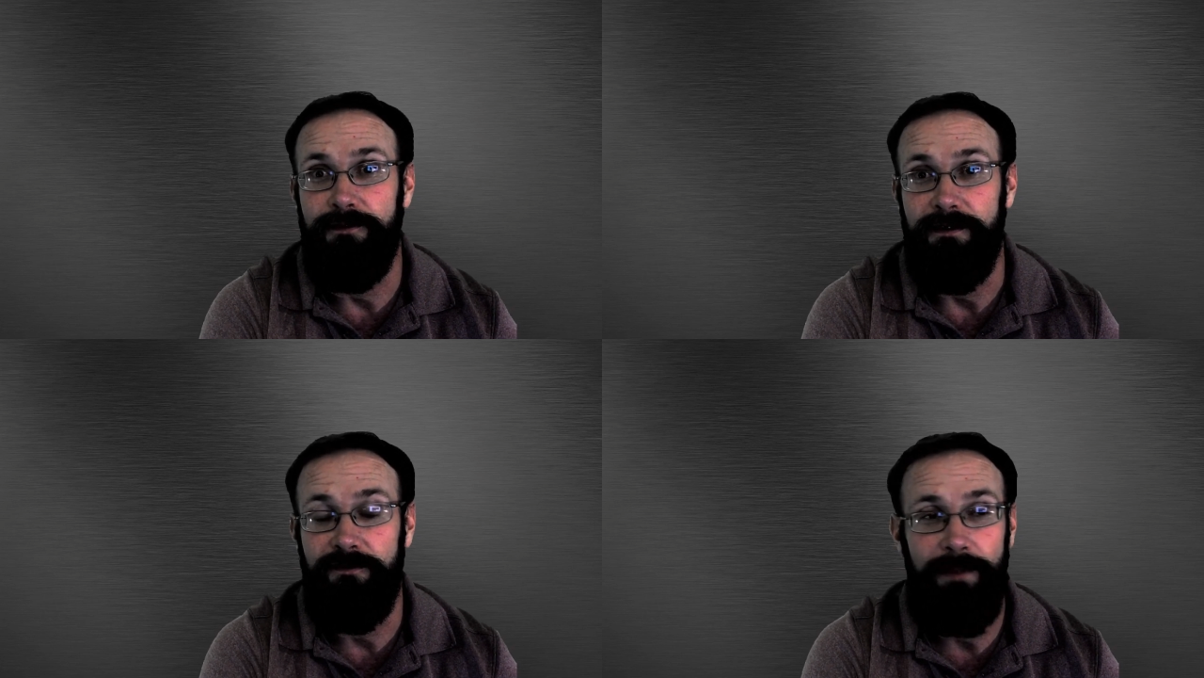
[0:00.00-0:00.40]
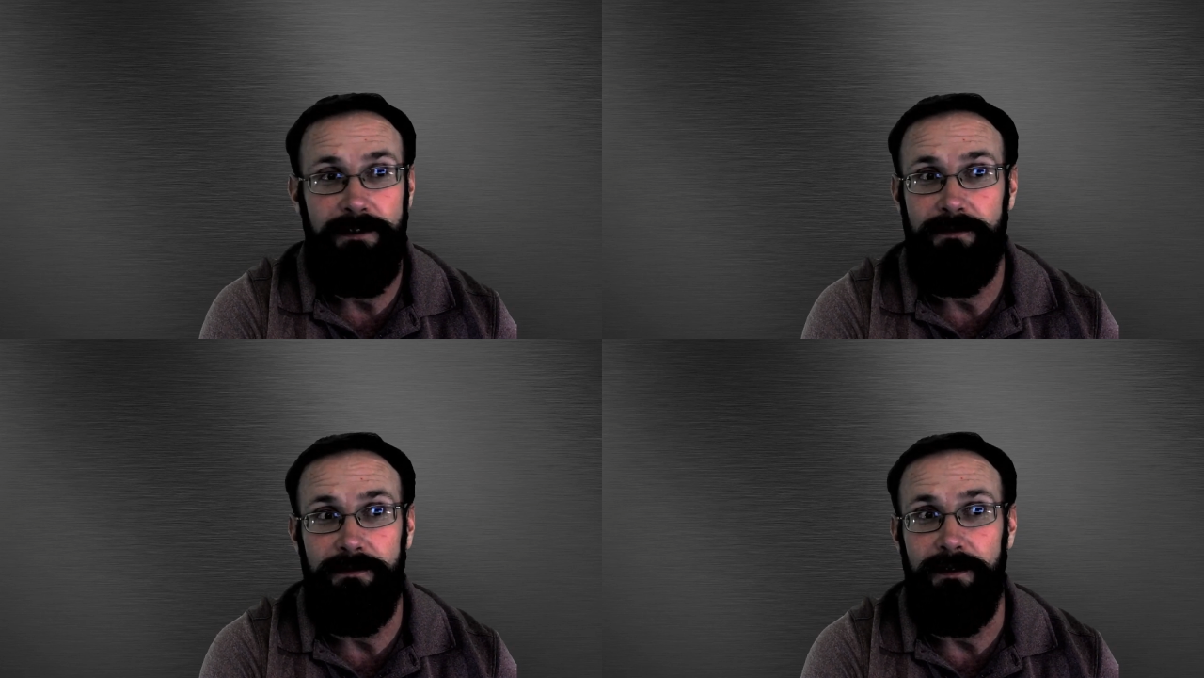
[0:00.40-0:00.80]

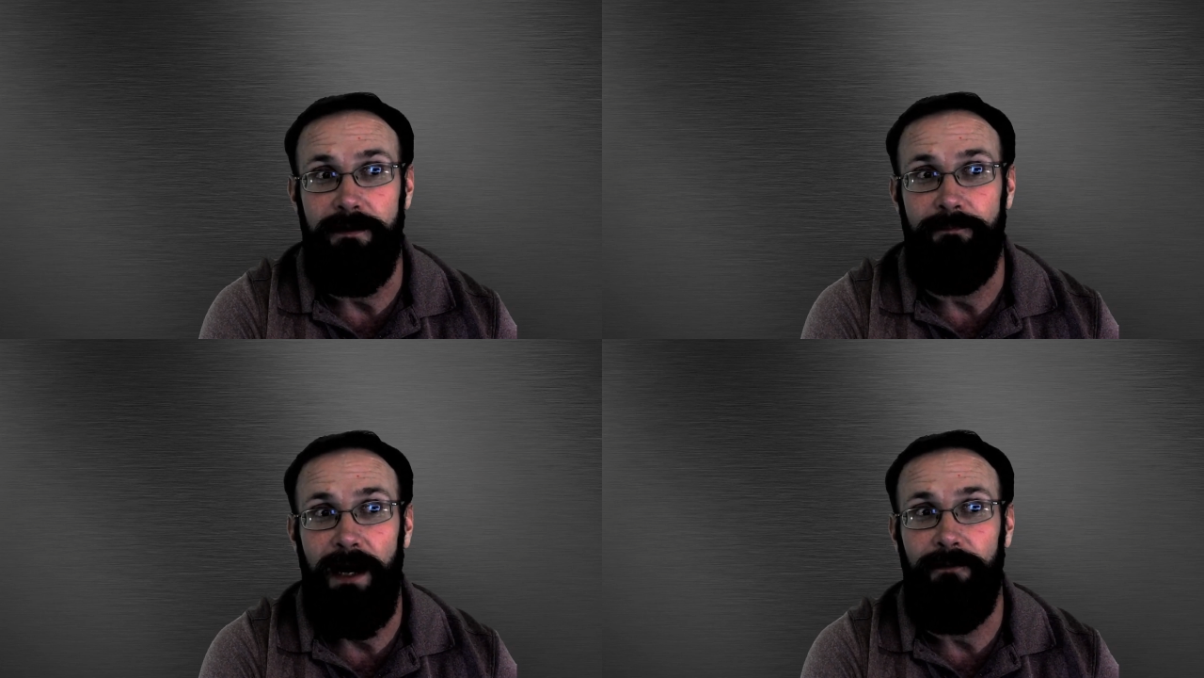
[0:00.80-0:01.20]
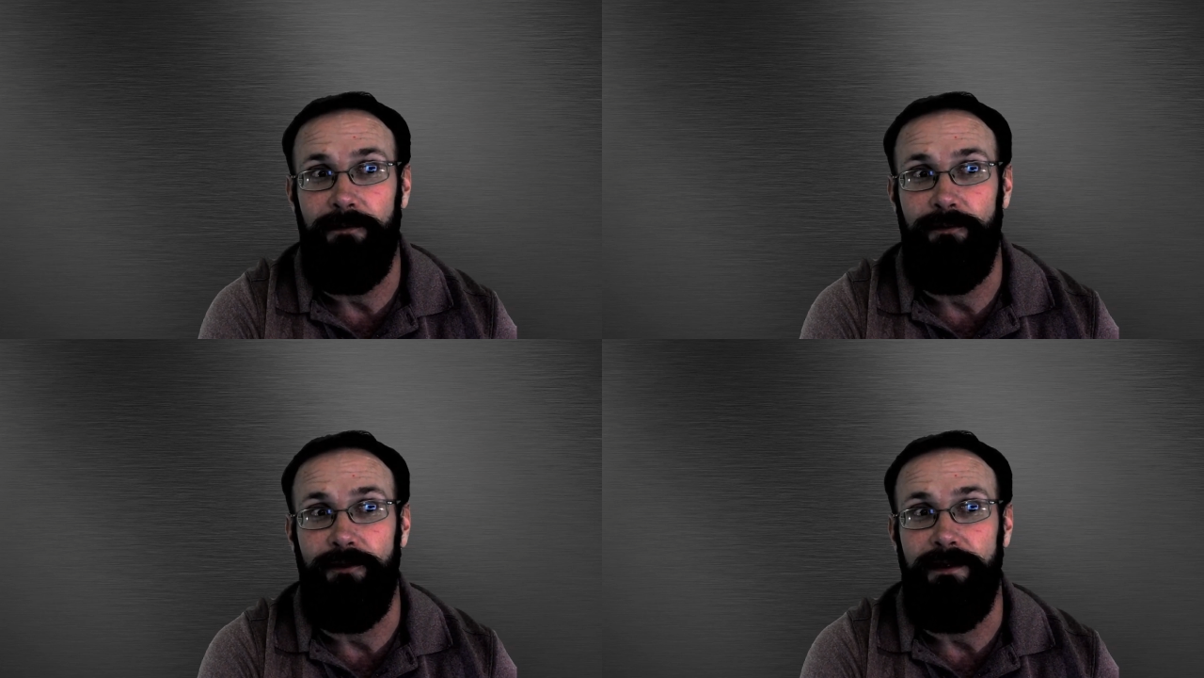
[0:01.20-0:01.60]
especially in
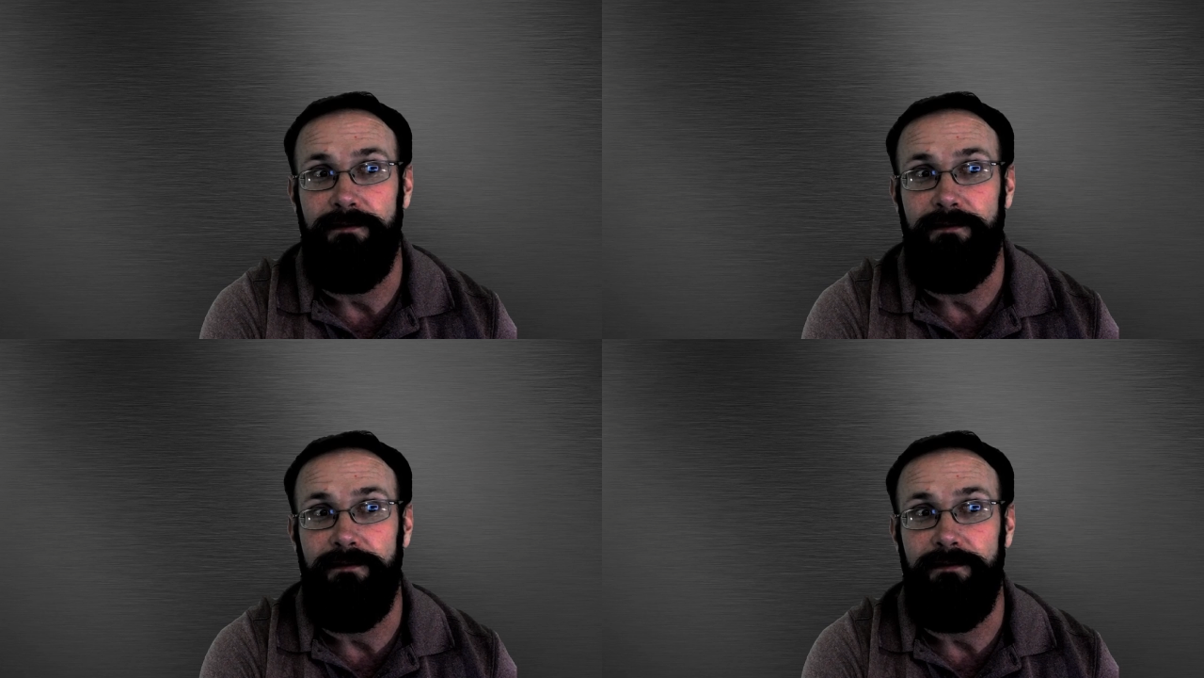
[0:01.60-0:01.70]
PowerPoint.